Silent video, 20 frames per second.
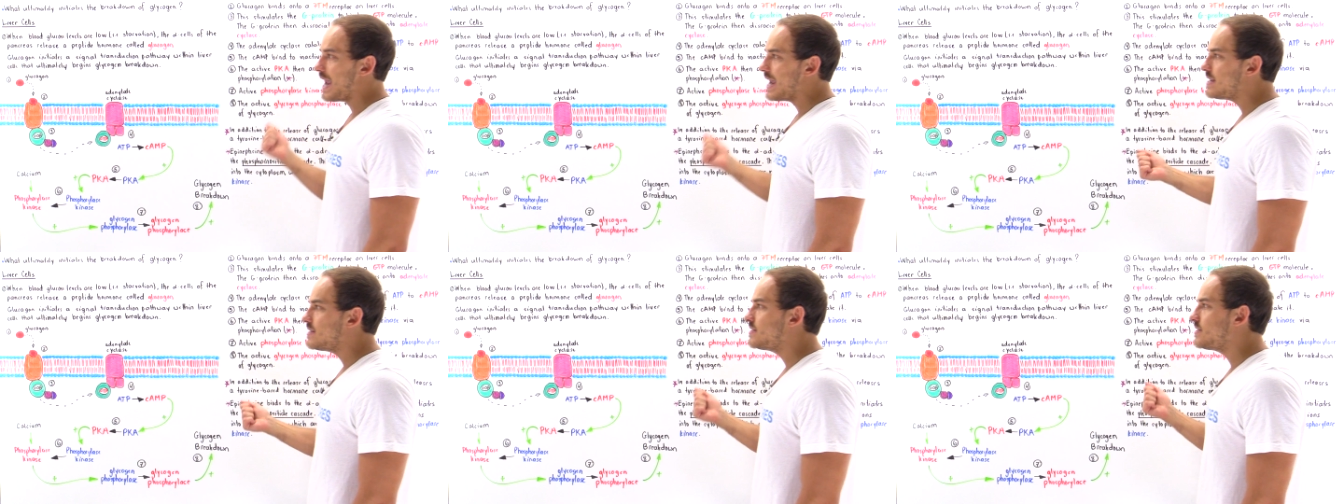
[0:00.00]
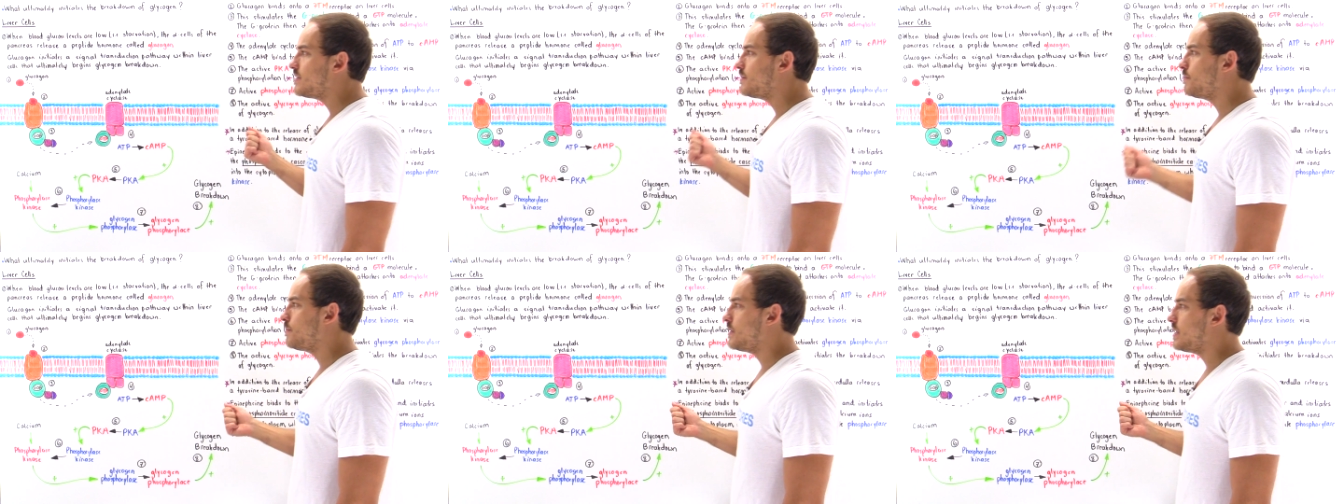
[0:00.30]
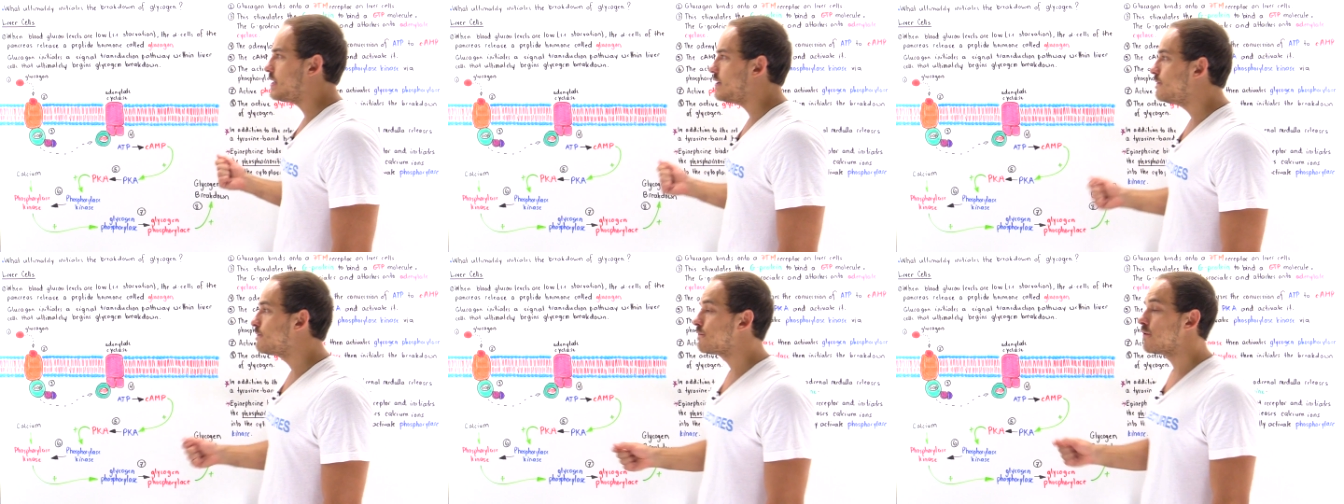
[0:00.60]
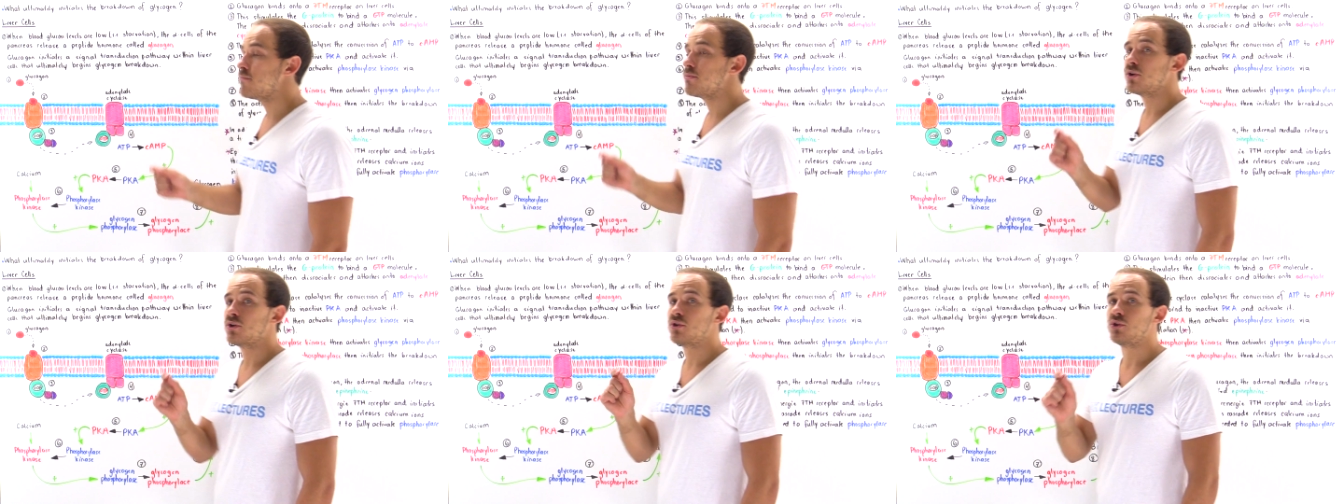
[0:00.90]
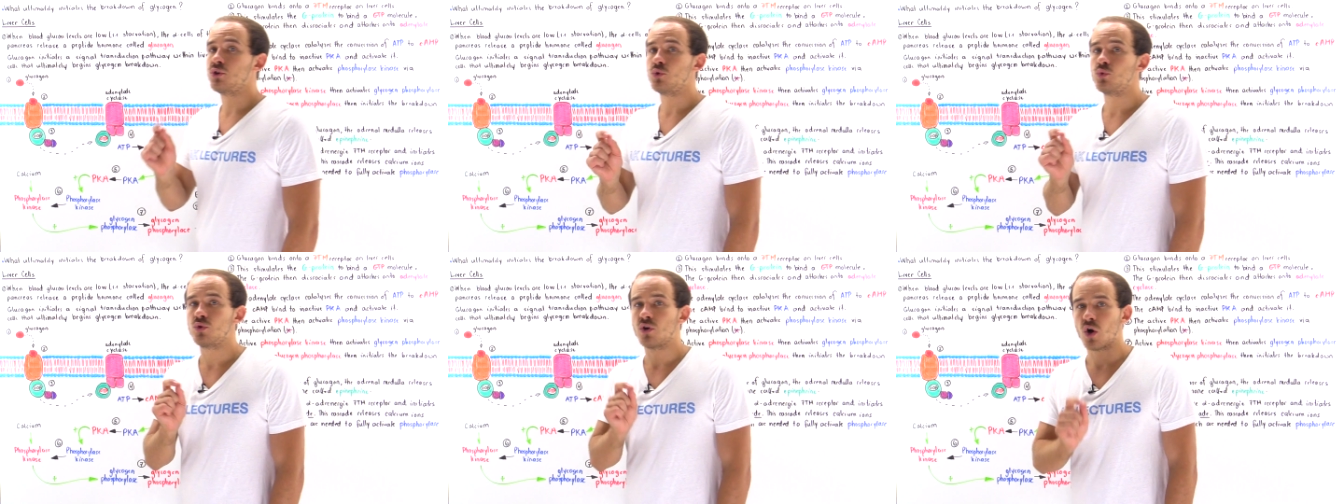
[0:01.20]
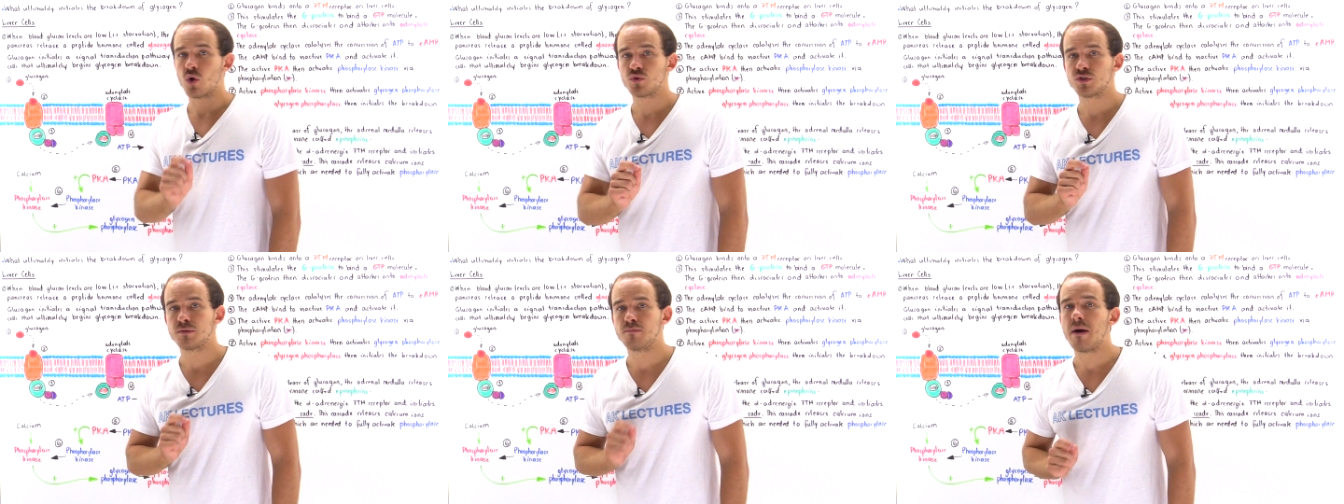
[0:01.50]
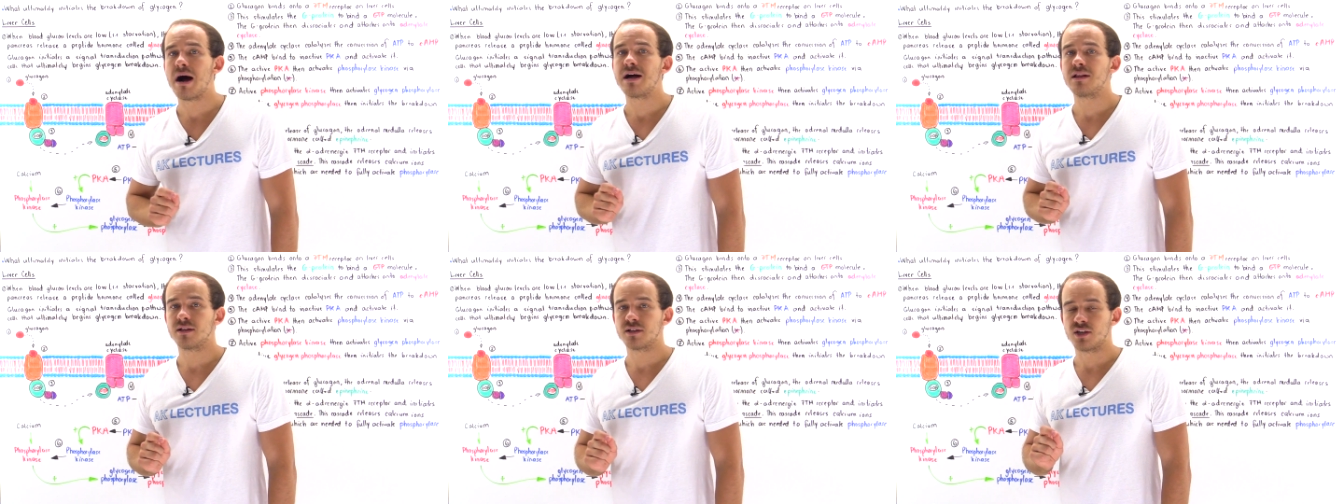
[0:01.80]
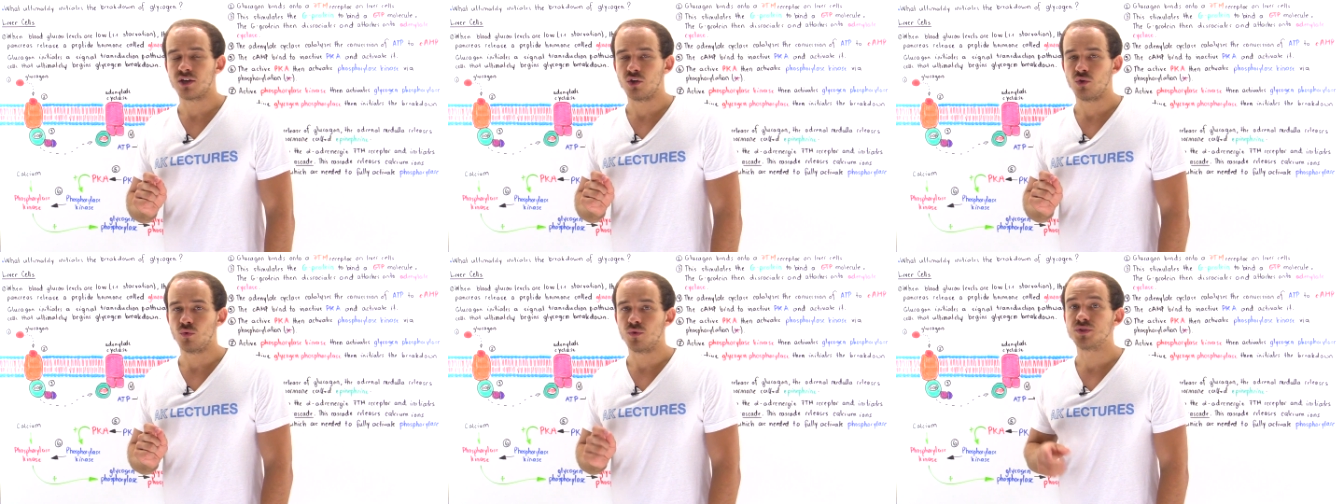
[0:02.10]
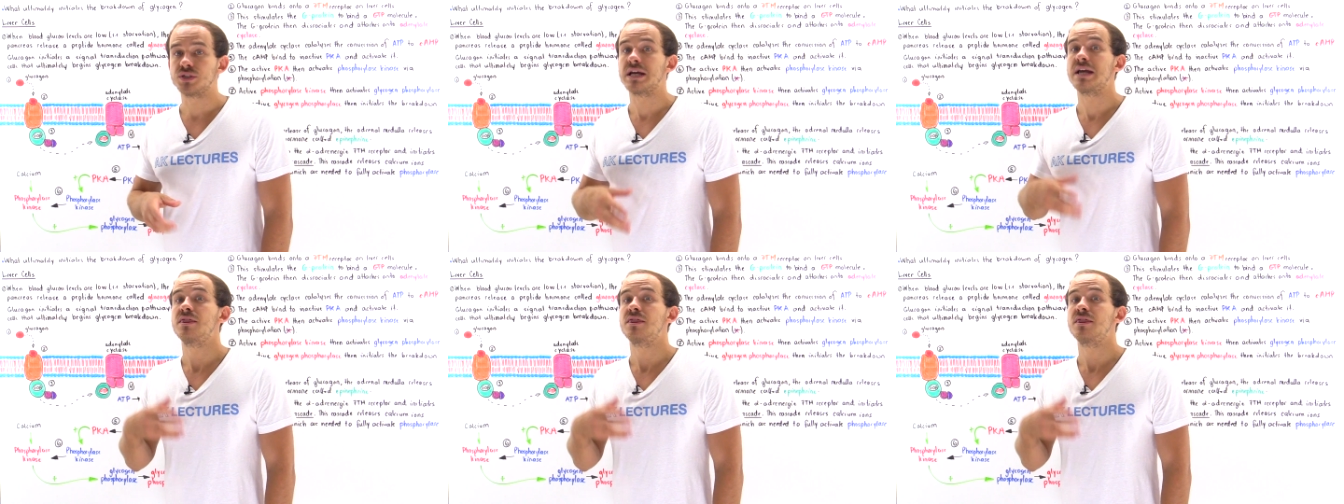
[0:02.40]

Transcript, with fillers: A T P from the glucose molecules,